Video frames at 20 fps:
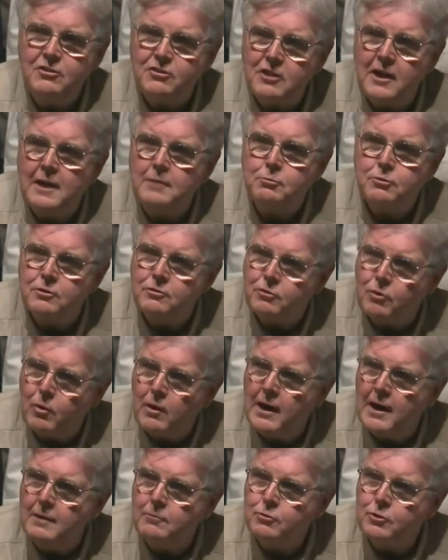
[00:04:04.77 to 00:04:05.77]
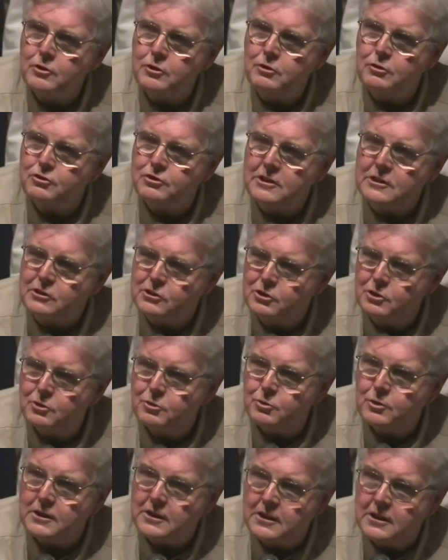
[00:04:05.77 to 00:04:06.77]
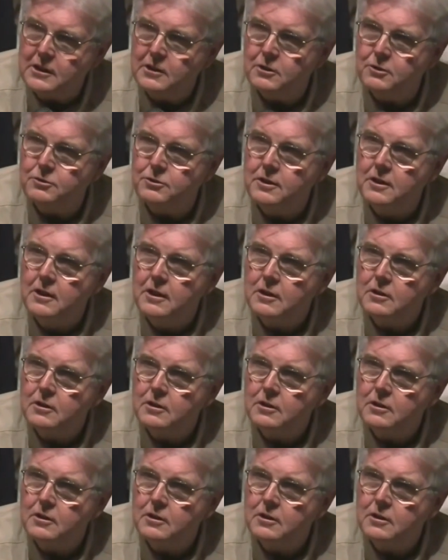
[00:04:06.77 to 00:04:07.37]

types of crimes, and you see children killed,